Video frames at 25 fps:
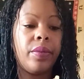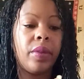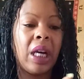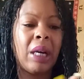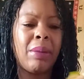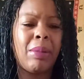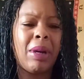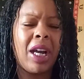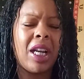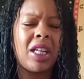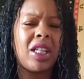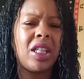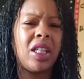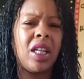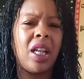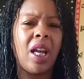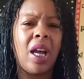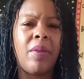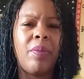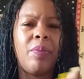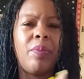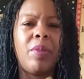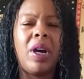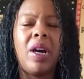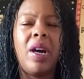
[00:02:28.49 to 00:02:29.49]
I'm actually,
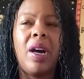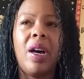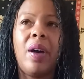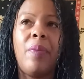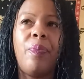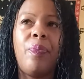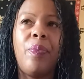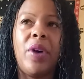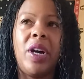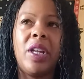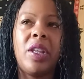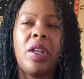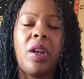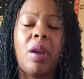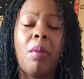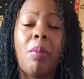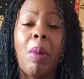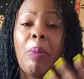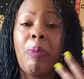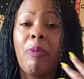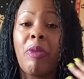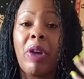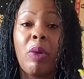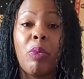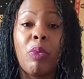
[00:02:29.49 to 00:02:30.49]
I don't know,
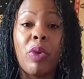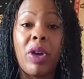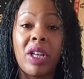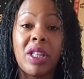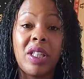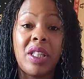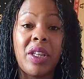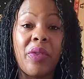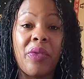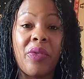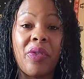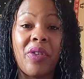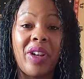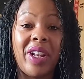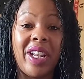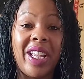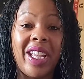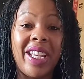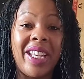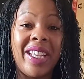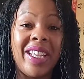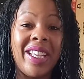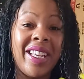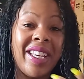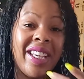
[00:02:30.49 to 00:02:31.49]
my brain works
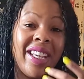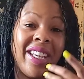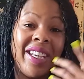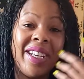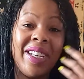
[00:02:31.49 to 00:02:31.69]
differently.